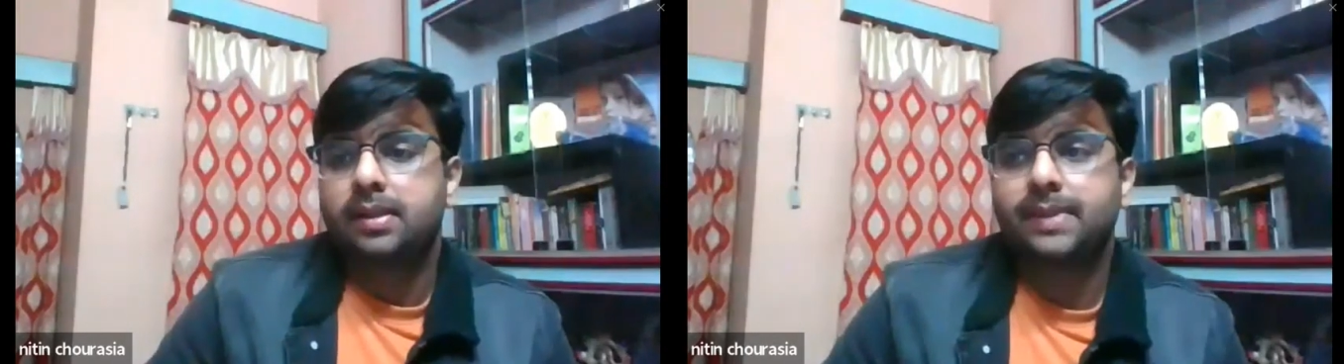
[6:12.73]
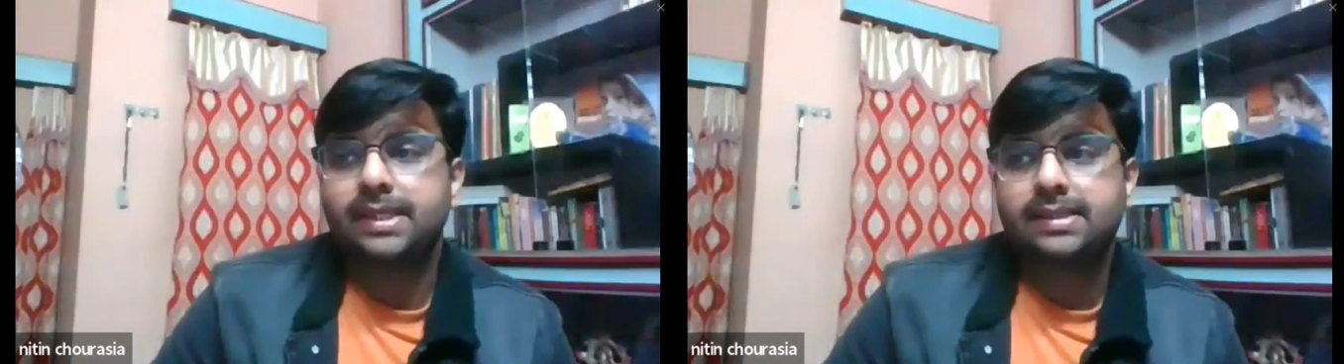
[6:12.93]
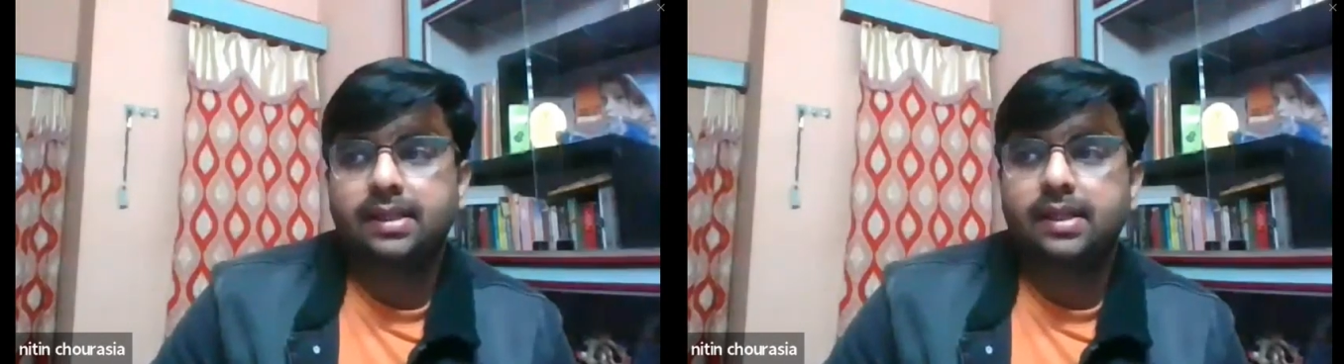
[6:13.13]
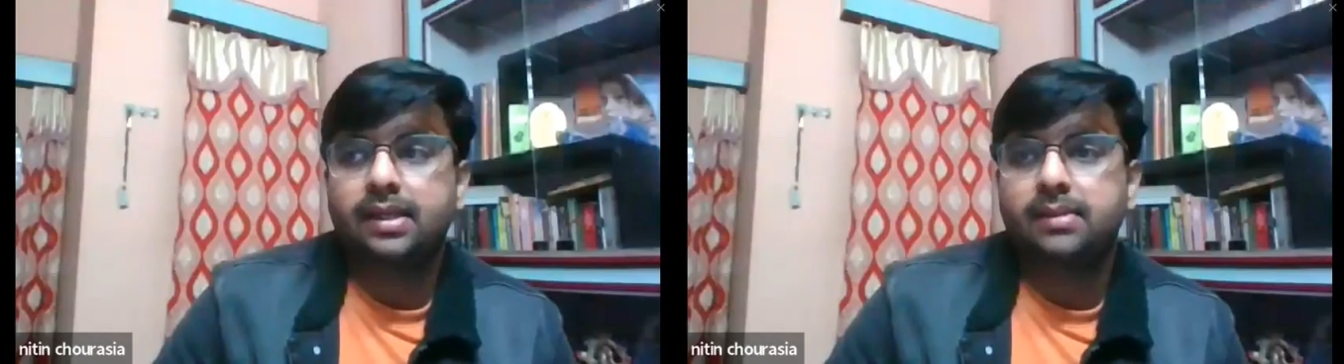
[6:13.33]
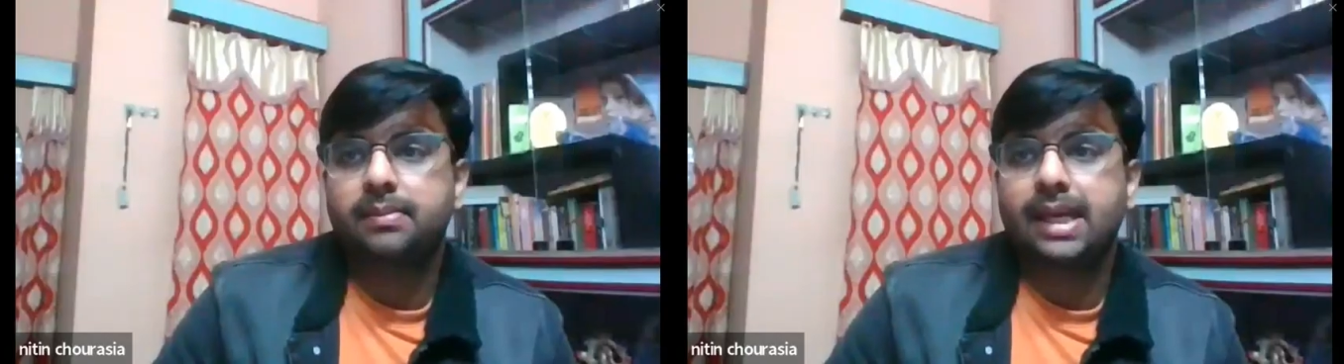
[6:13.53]
It's
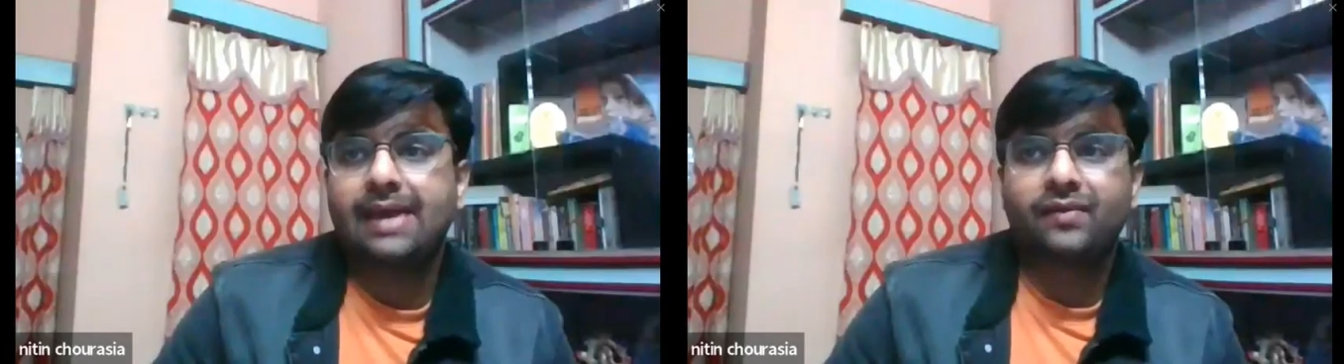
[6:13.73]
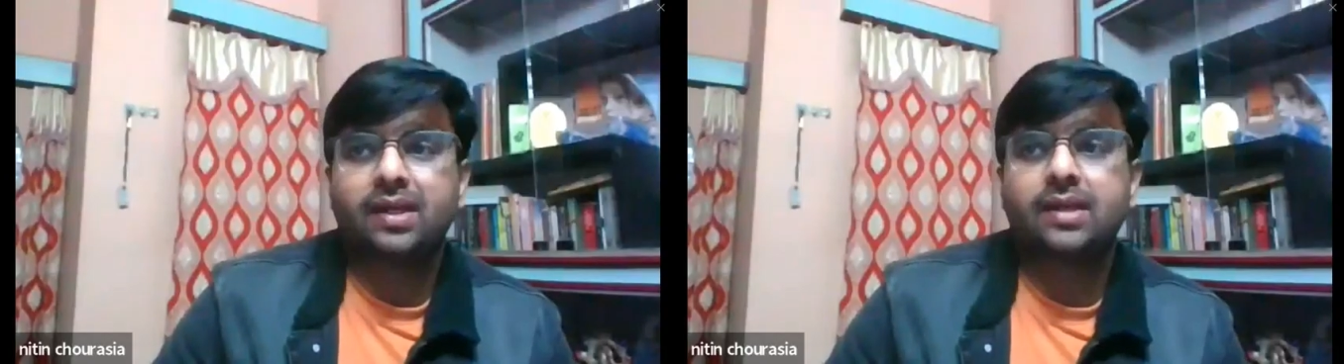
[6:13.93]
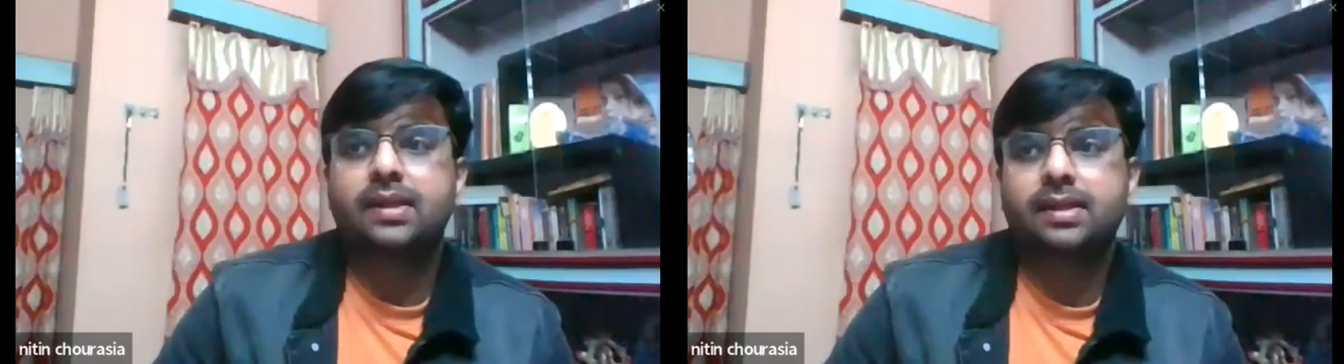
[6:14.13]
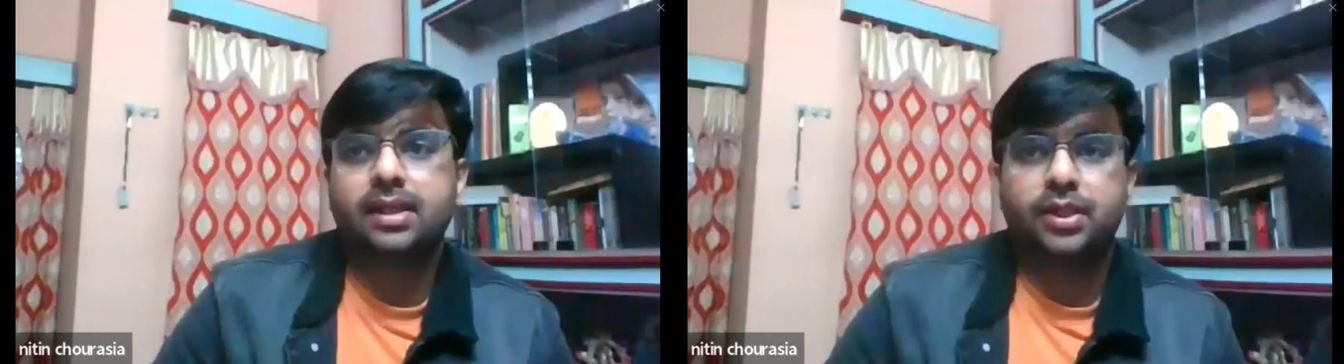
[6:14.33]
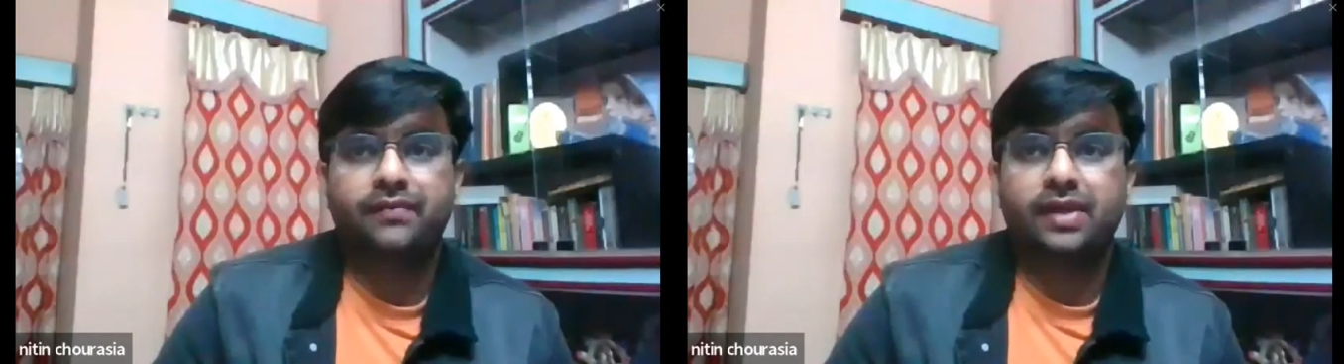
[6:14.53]
basically everything
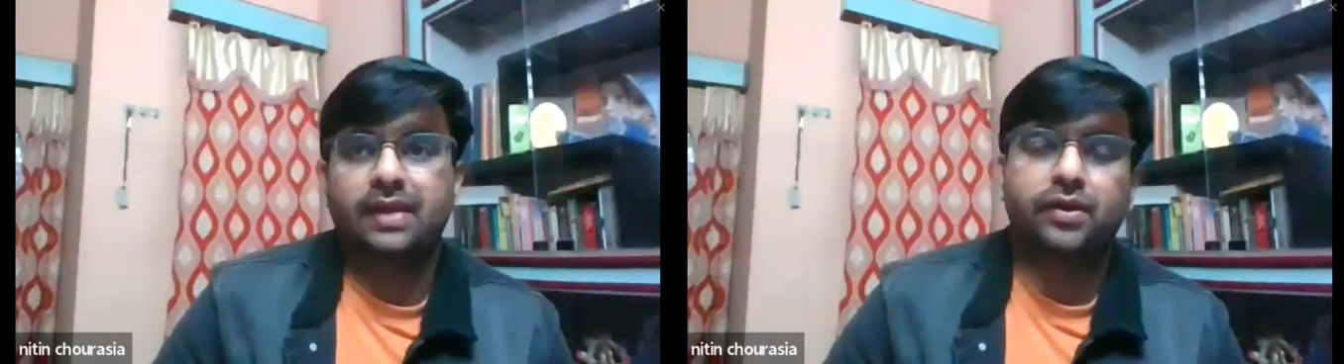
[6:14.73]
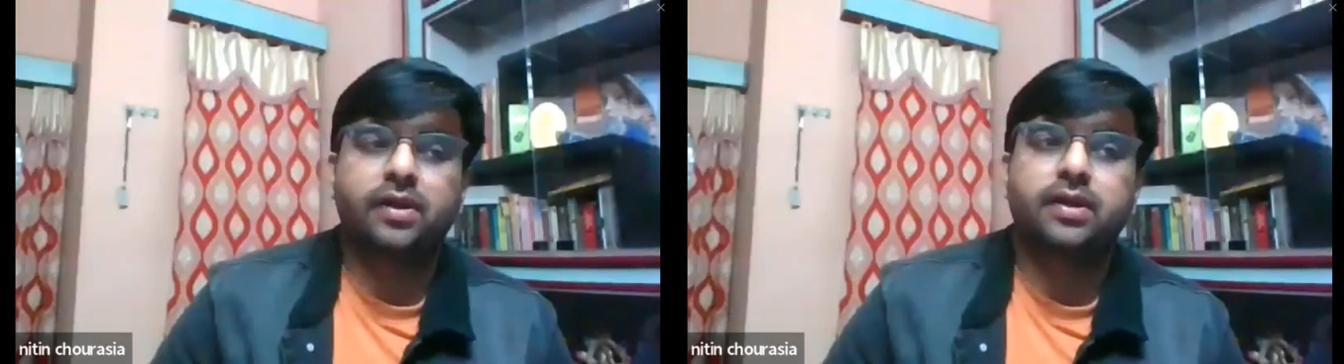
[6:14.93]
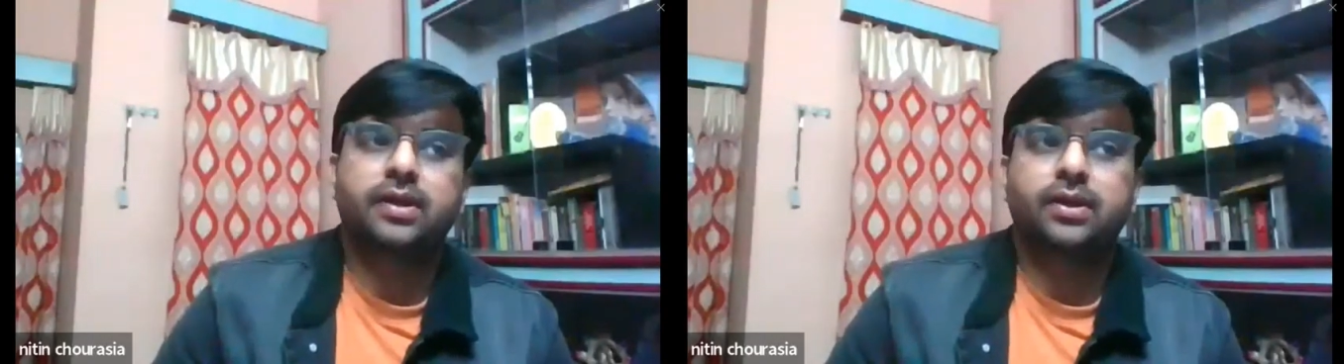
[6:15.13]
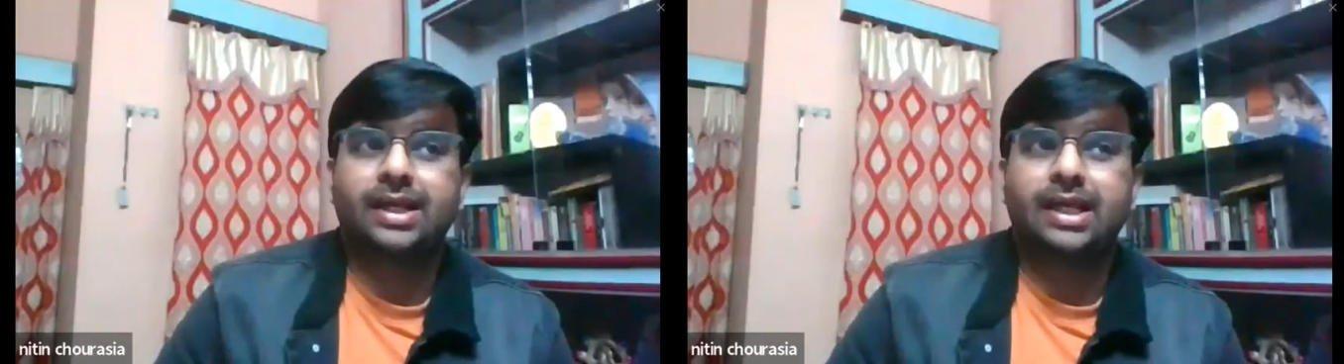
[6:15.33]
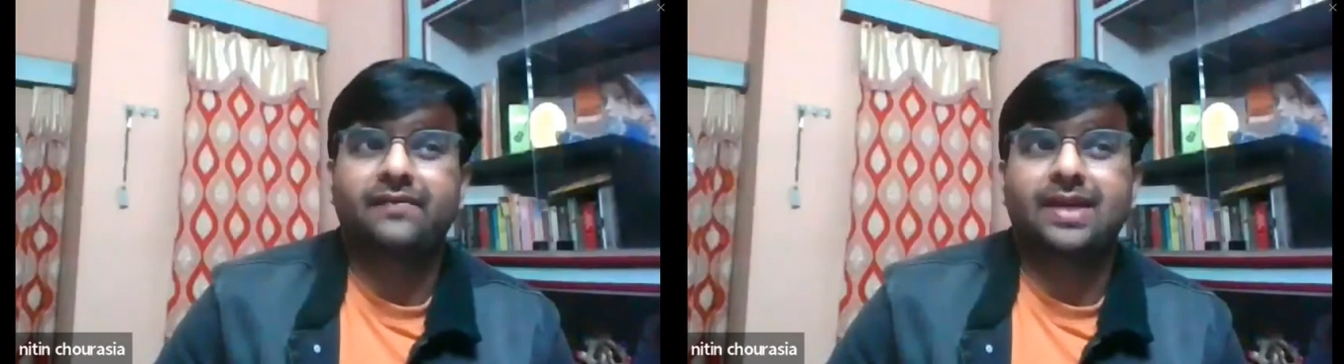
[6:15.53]
that you have ever done in
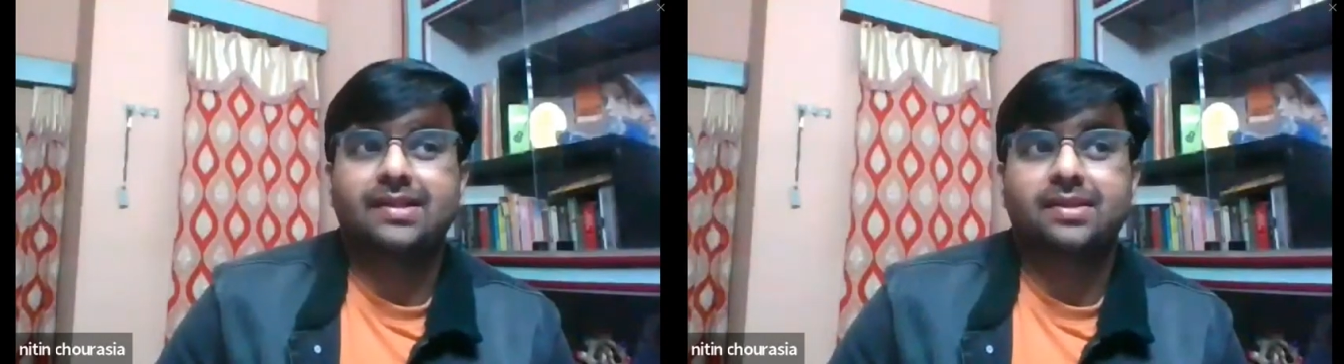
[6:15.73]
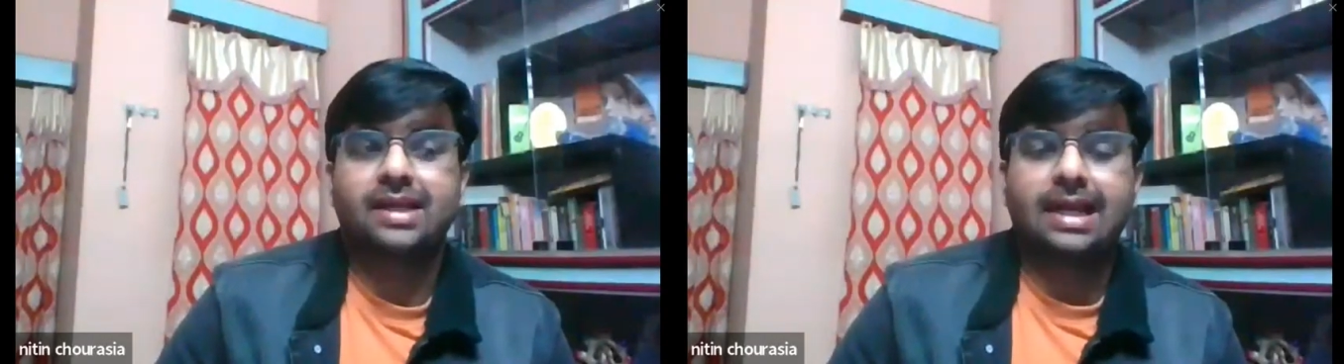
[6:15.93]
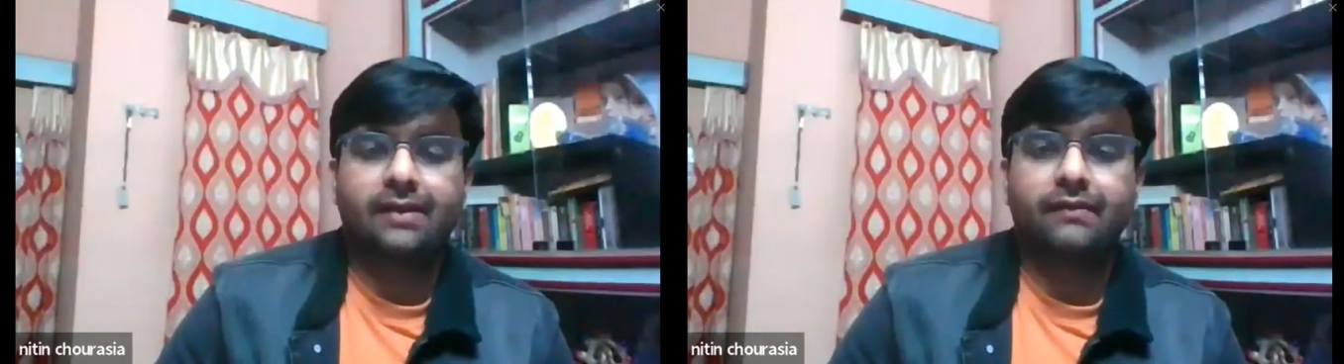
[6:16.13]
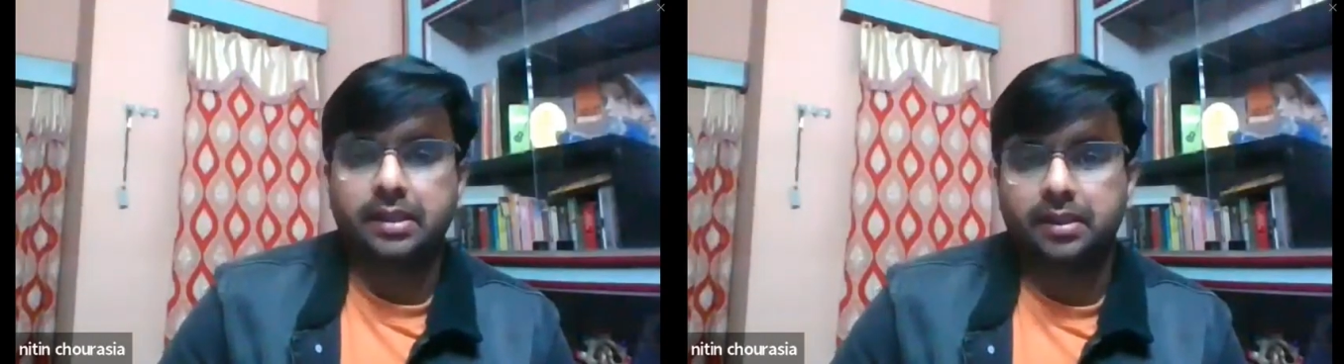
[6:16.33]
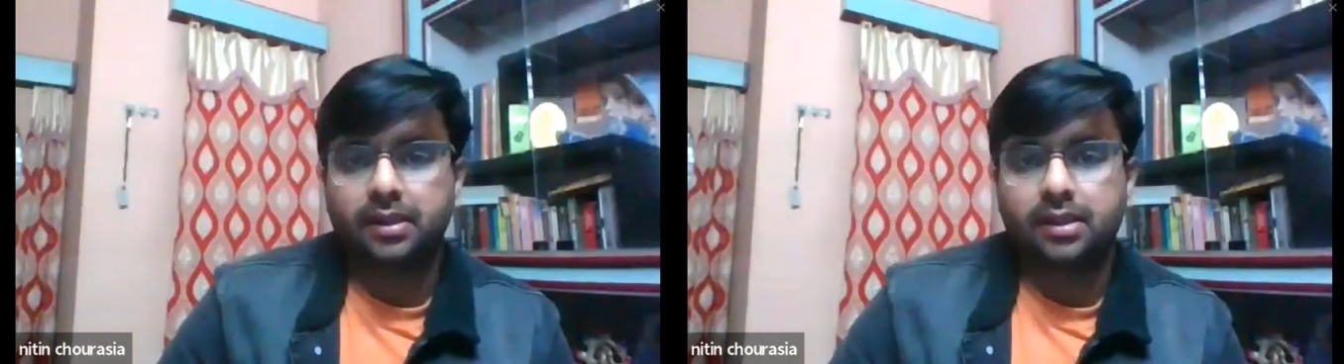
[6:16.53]
your life that's
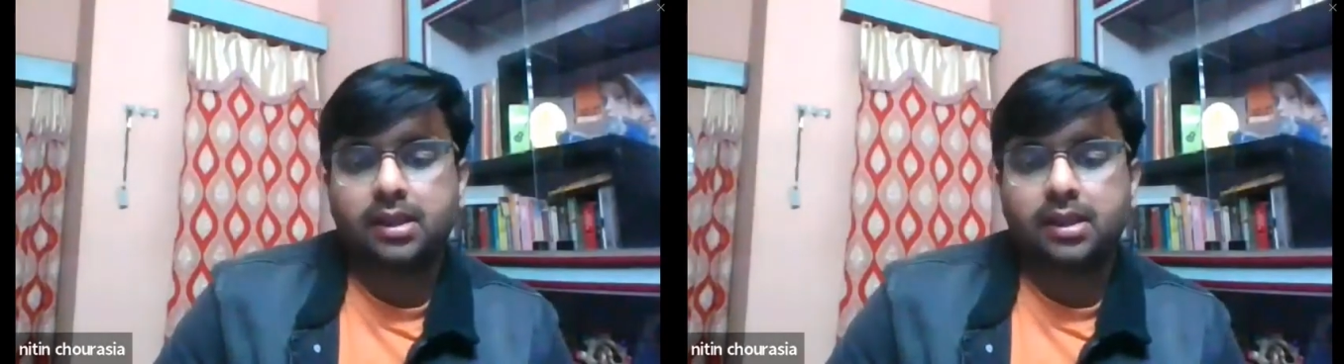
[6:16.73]
relevant.